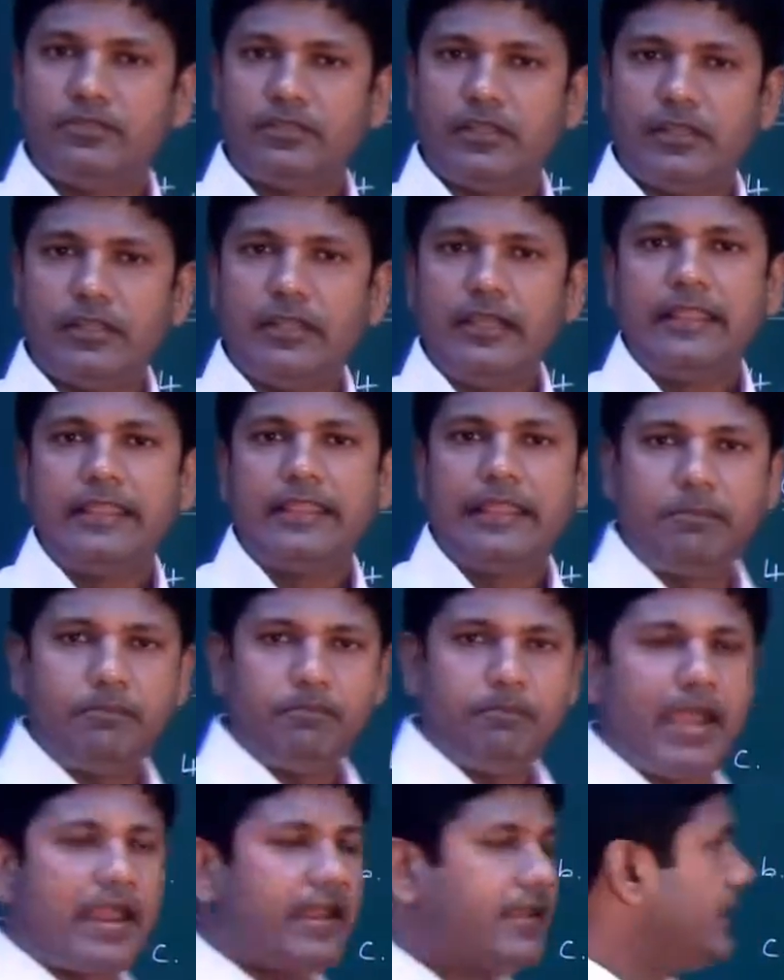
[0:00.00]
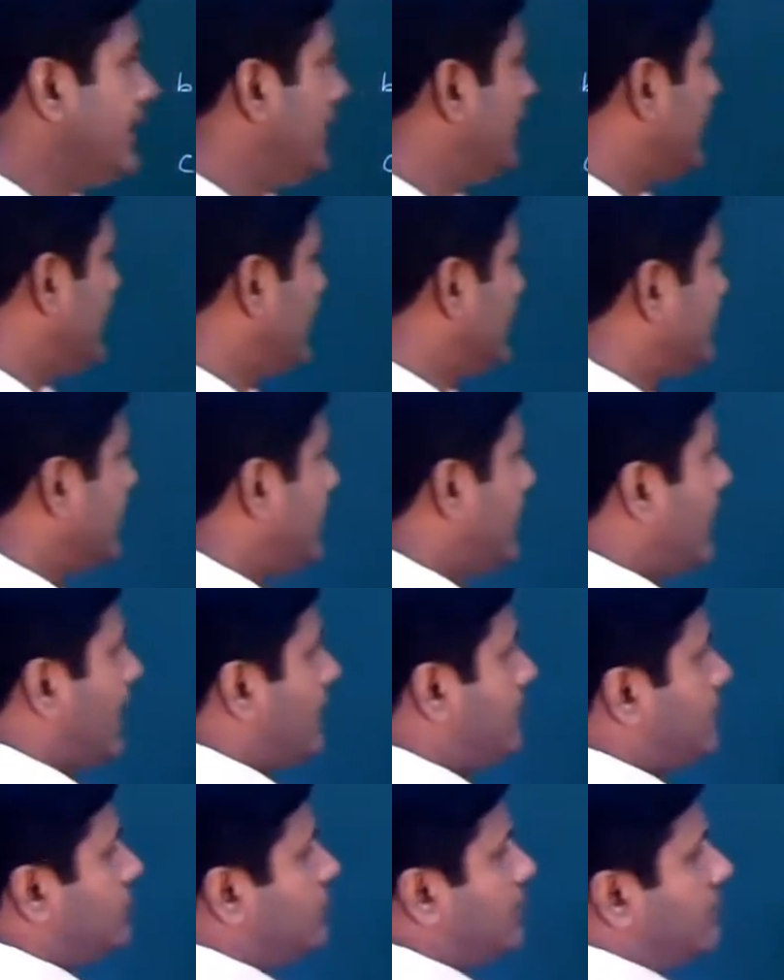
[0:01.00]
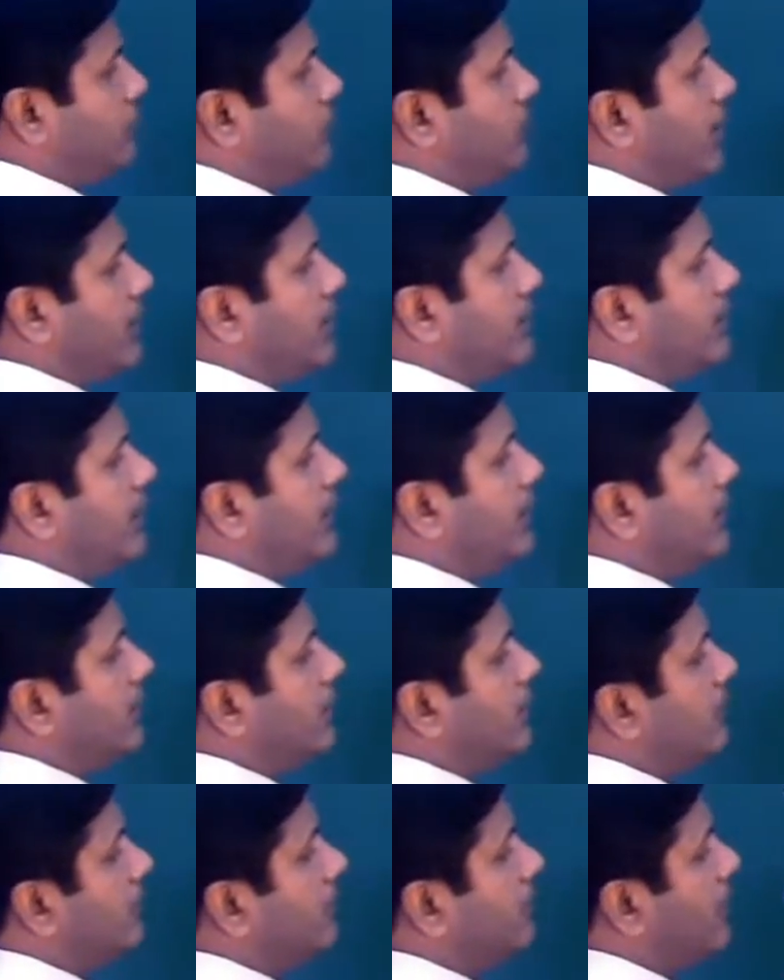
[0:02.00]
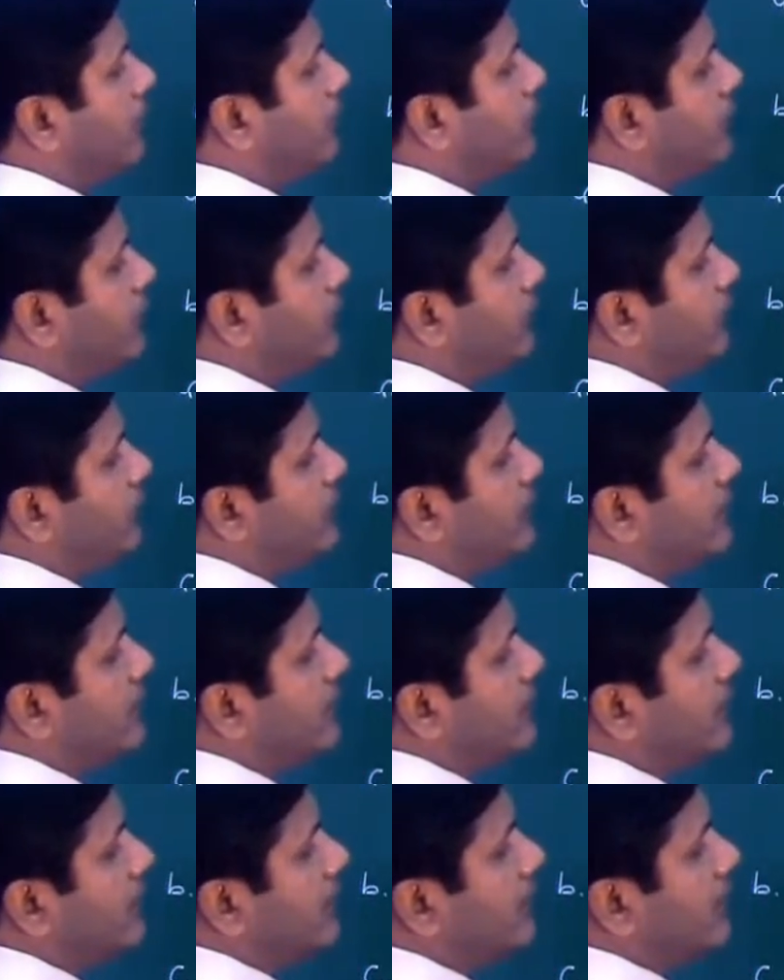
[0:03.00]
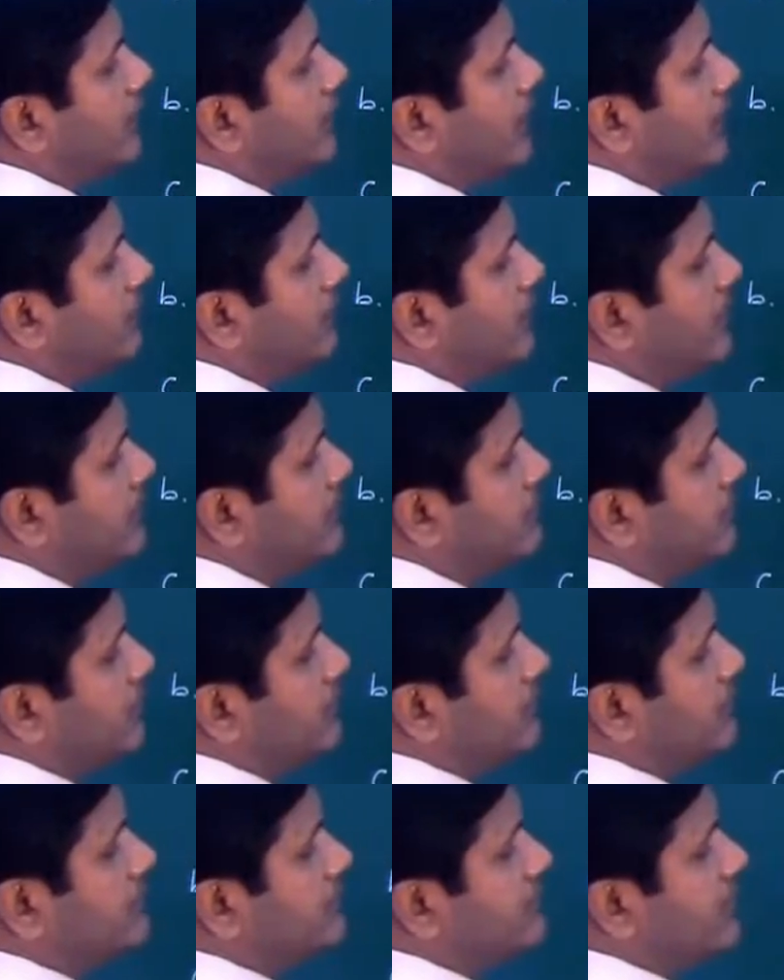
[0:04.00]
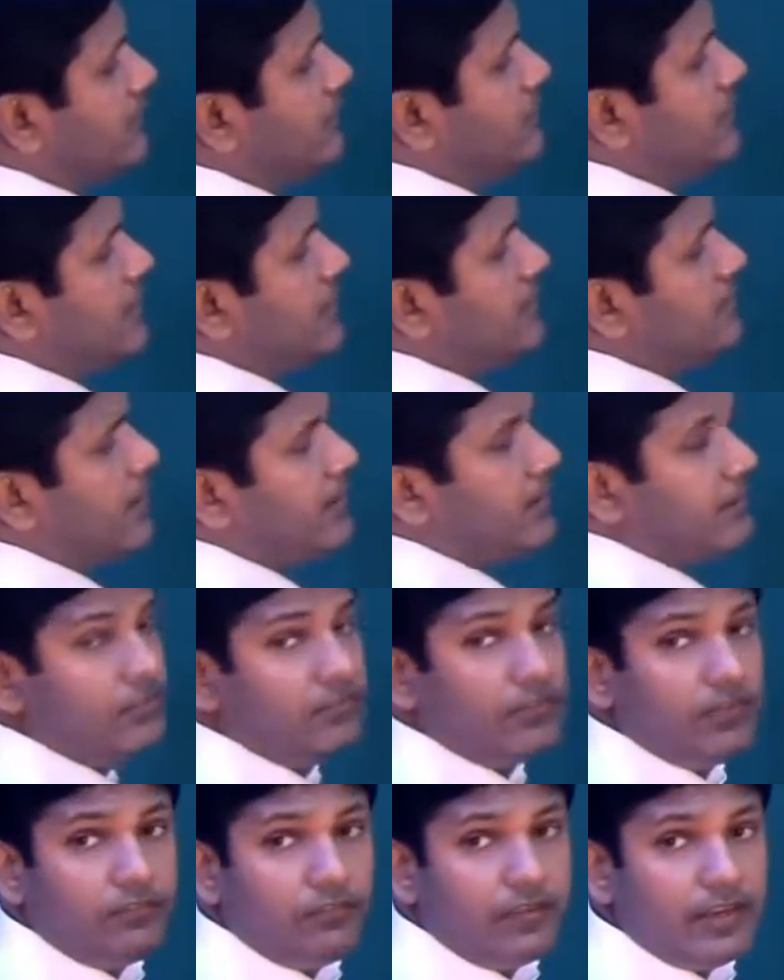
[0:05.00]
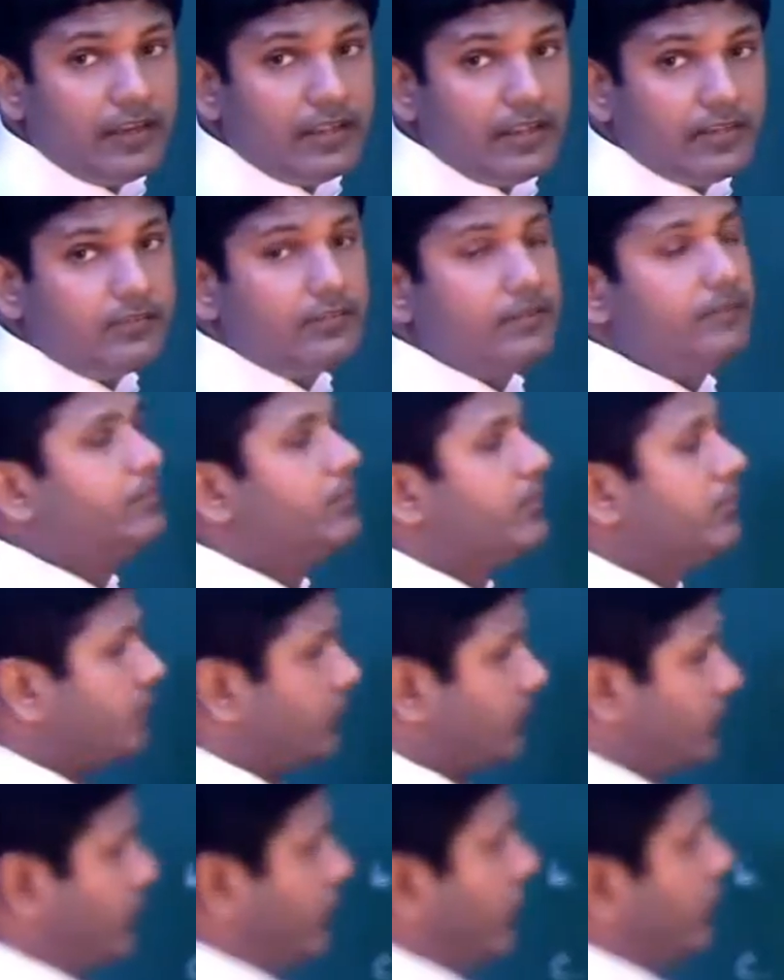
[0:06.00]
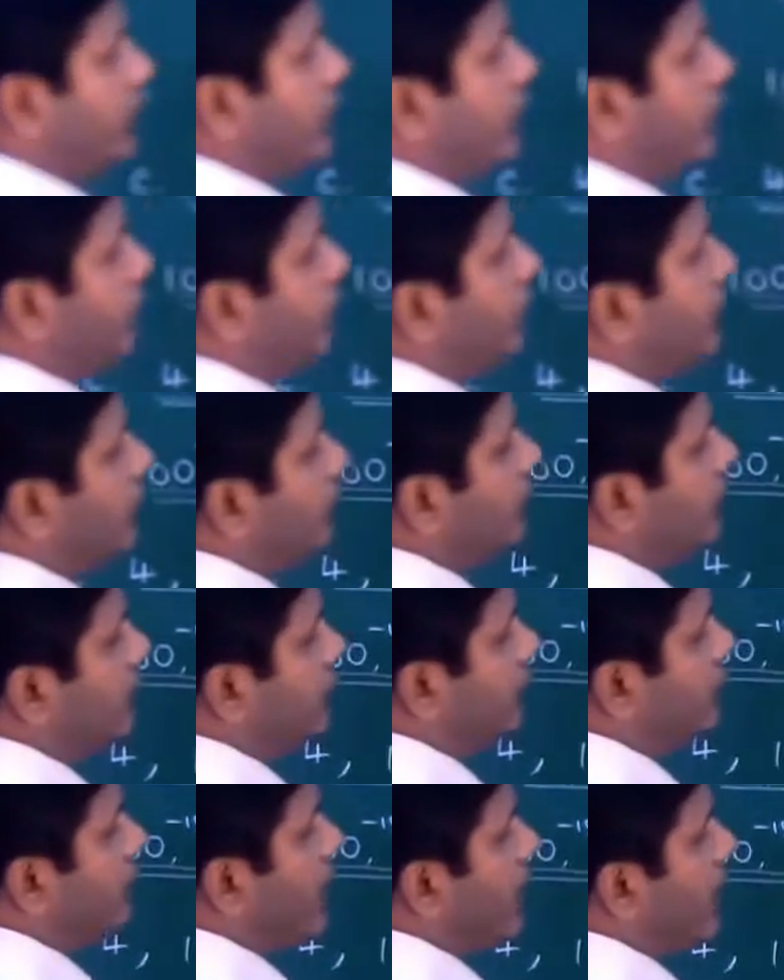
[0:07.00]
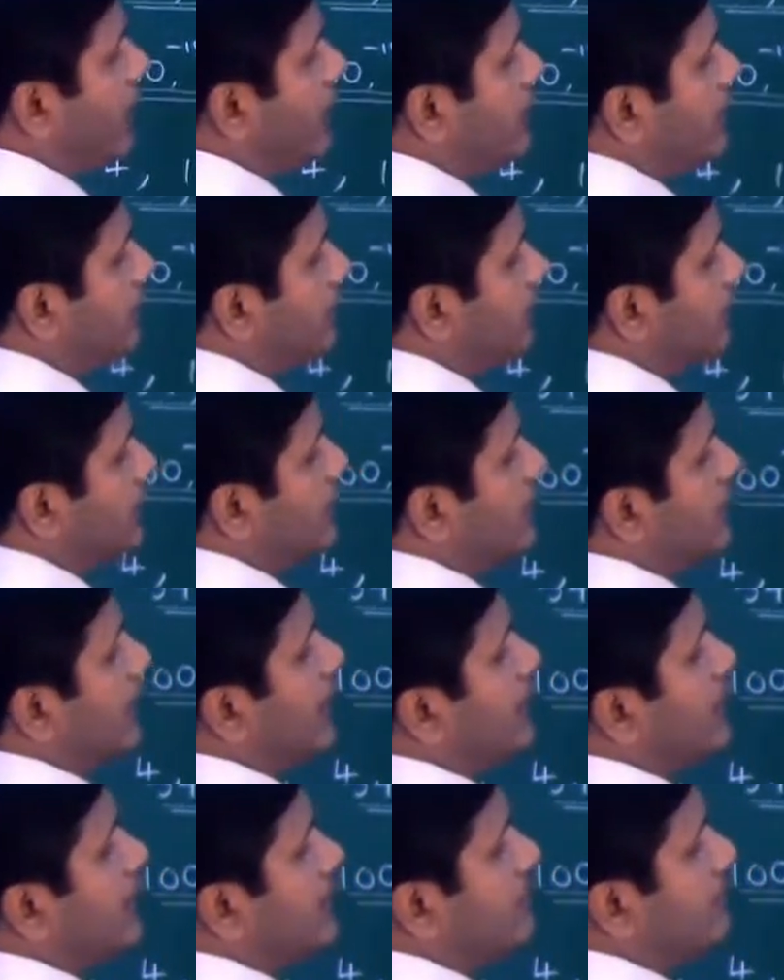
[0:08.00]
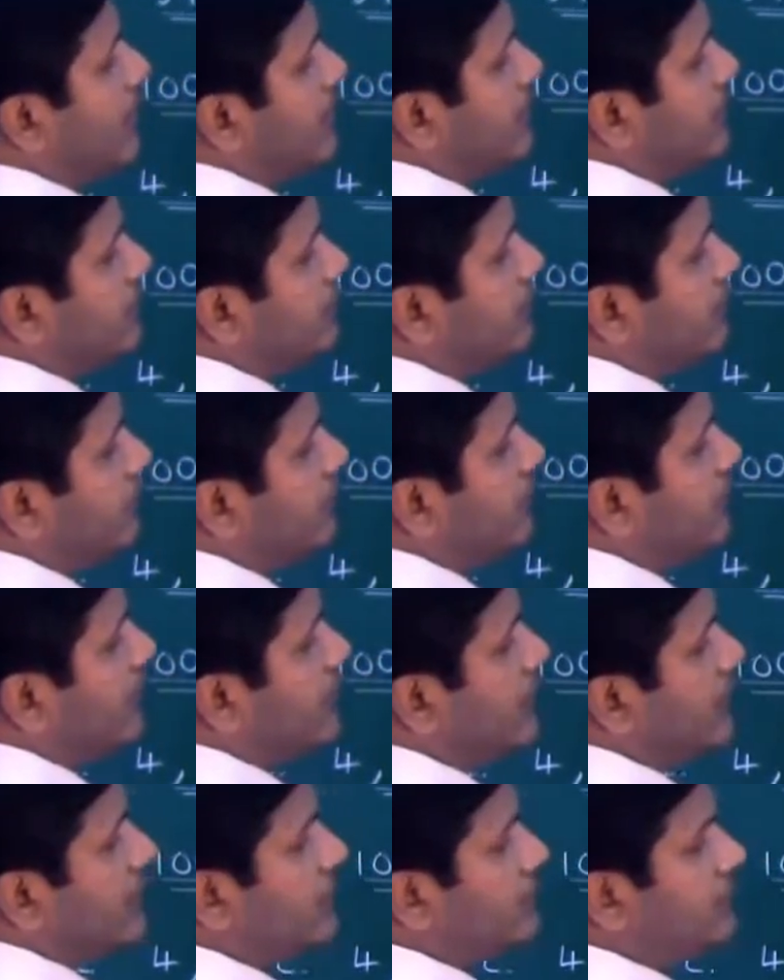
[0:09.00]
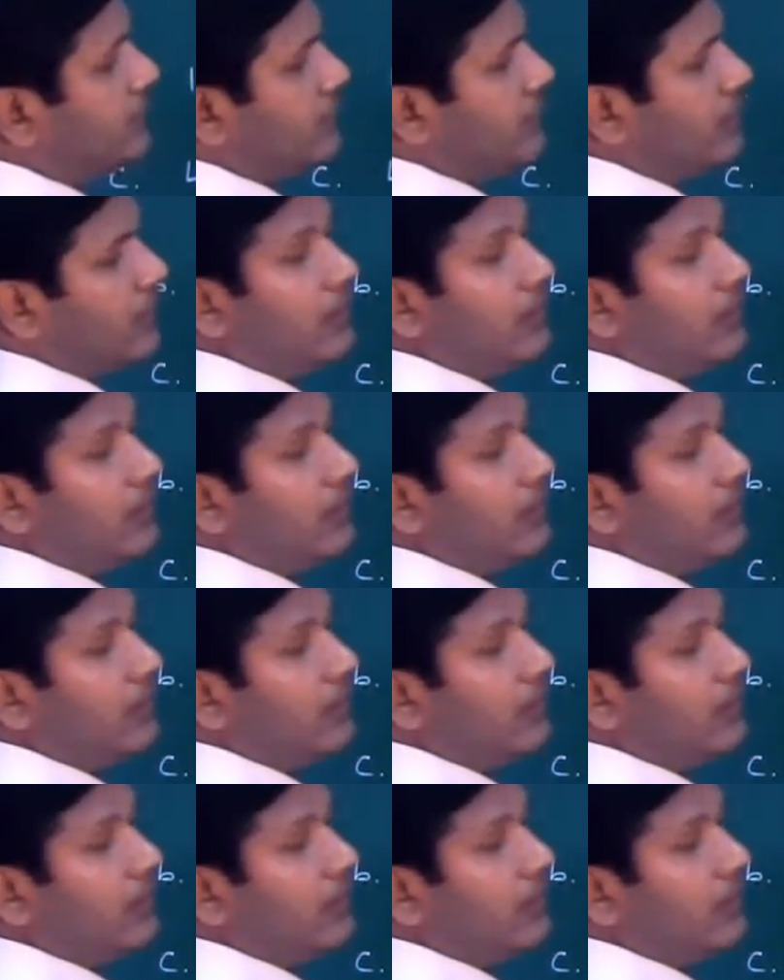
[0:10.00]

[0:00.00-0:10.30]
it. The pattern is I'm subtracting by 15. That means 70 minus 15 is, very good, 55. And then minus 15 is